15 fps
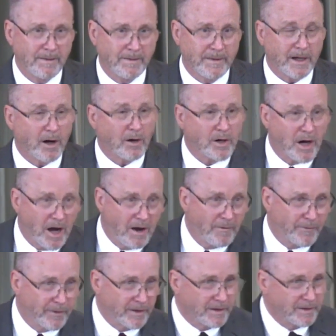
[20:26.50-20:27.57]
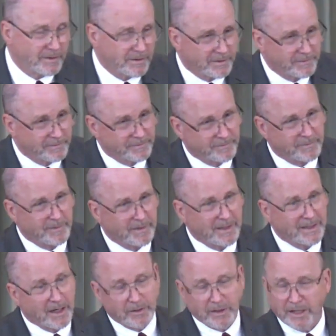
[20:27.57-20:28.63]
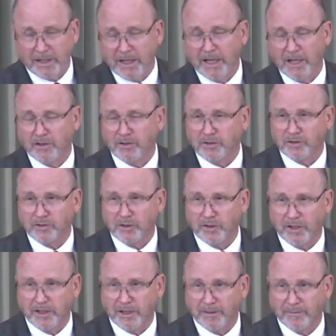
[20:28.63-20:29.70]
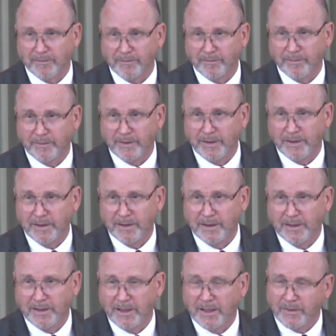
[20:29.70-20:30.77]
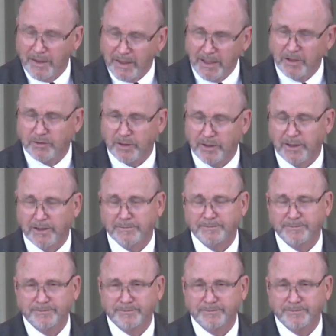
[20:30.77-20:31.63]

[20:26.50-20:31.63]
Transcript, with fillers: that our confidence and our dedication is to Him. And then he said,